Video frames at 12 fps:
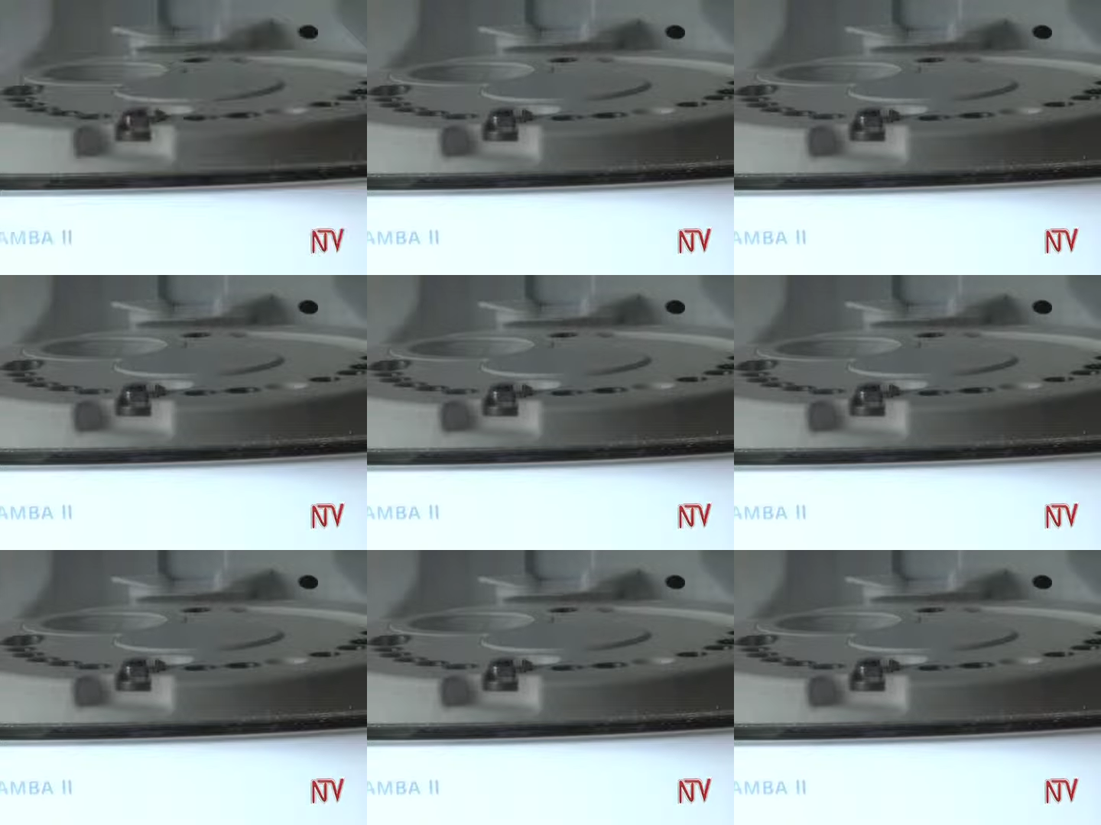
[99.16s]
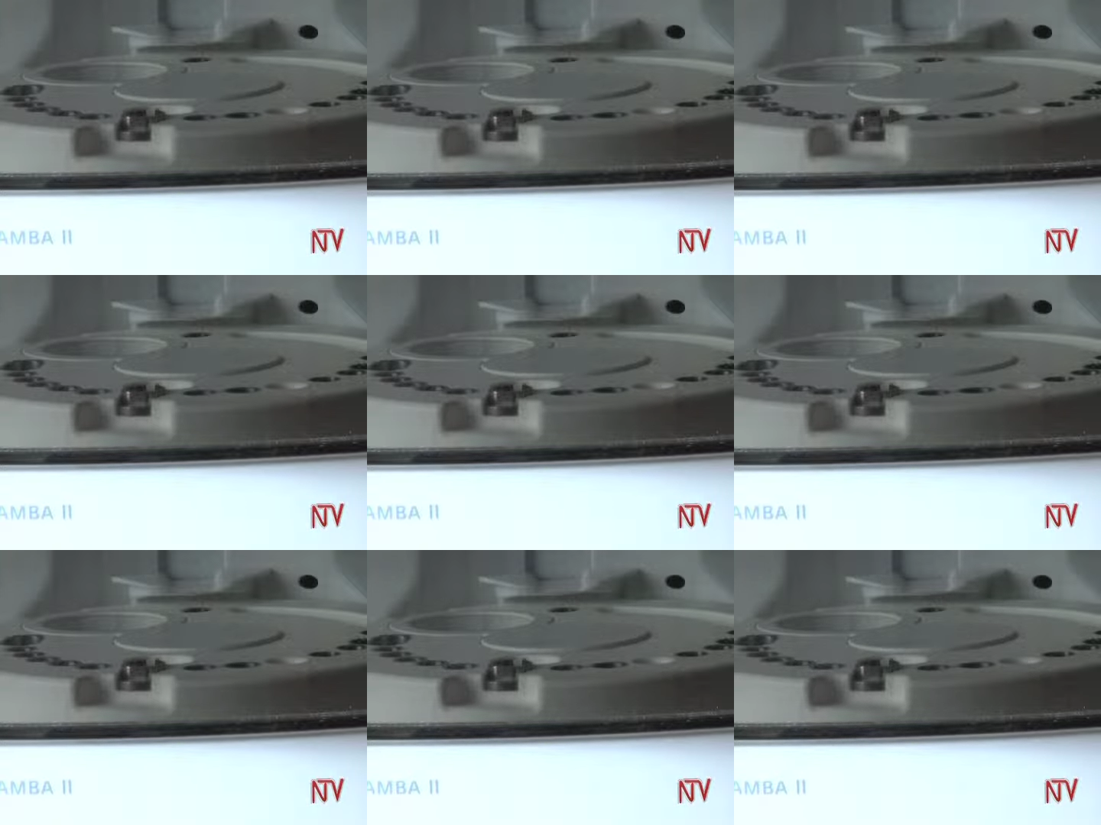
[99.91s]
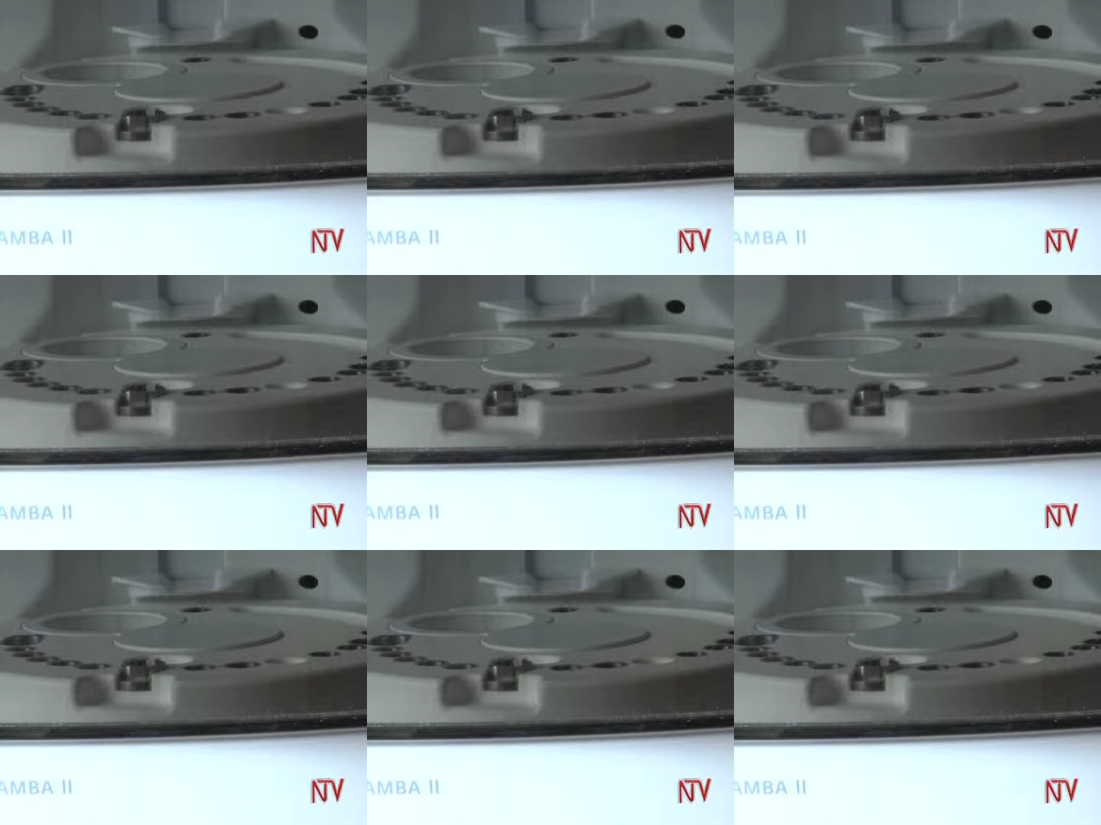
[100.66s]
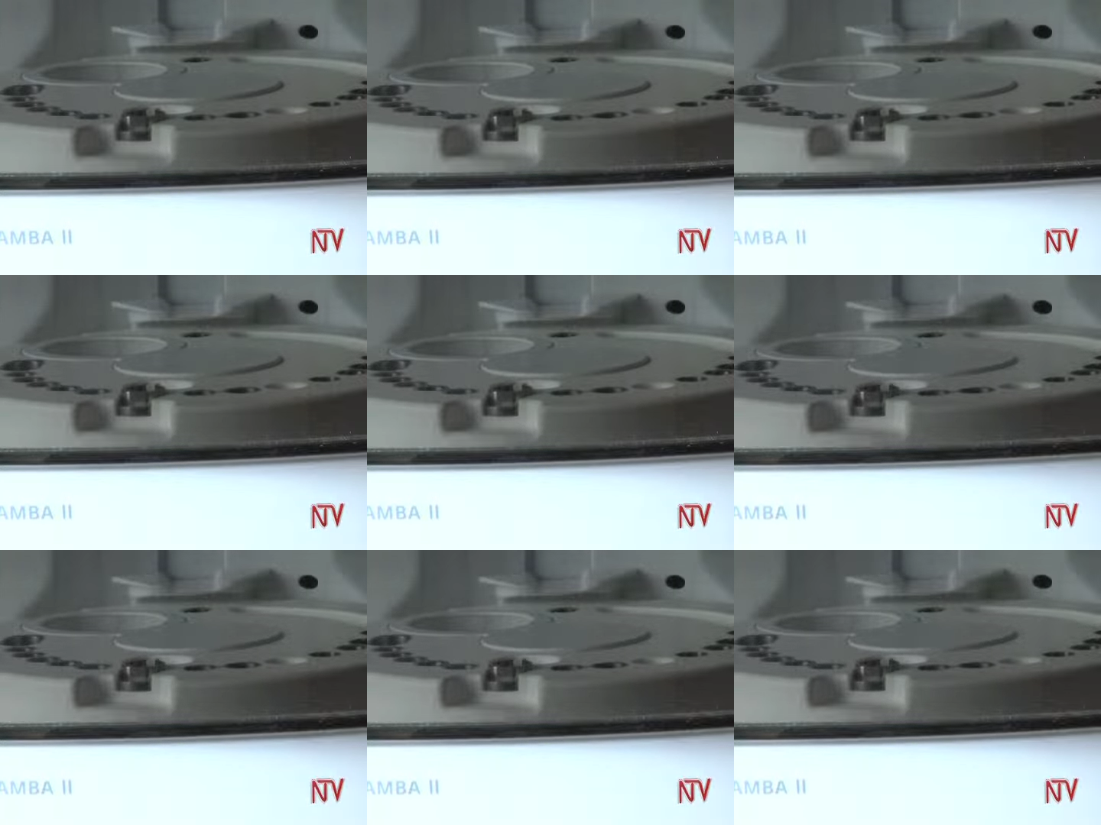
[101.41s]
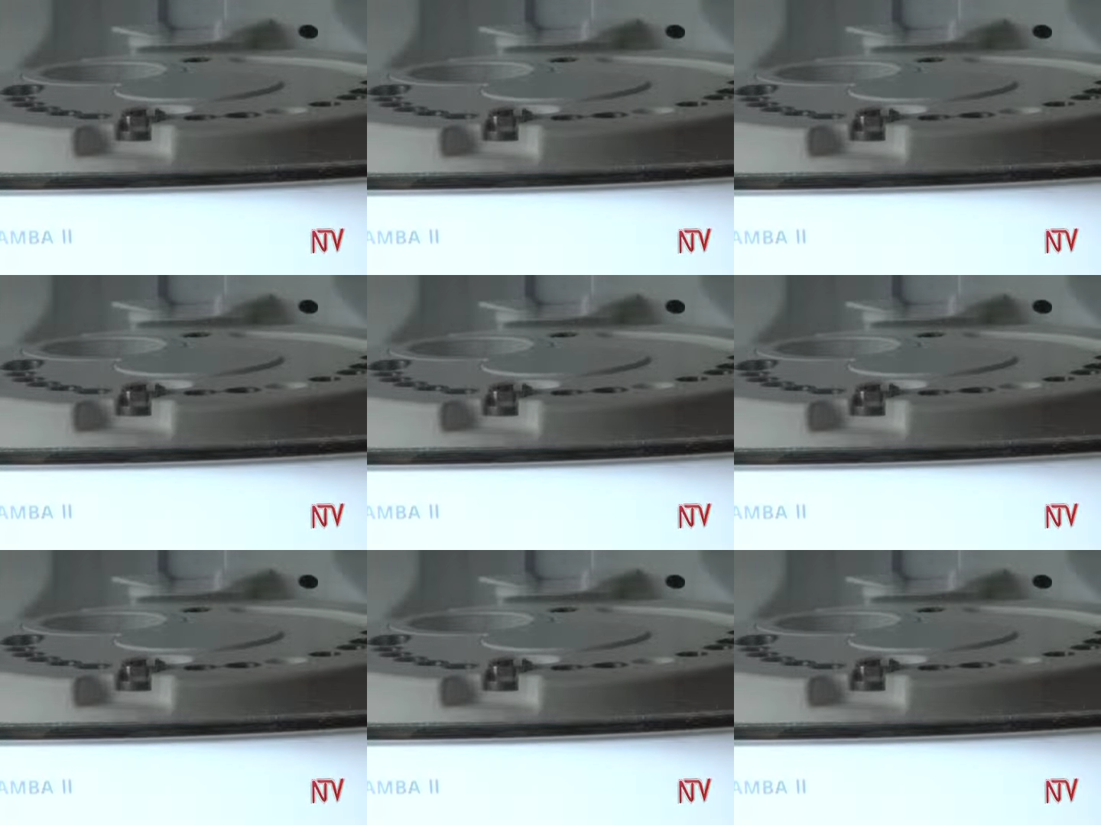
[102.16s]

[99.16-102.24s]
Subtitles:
[unreadable: no face in view]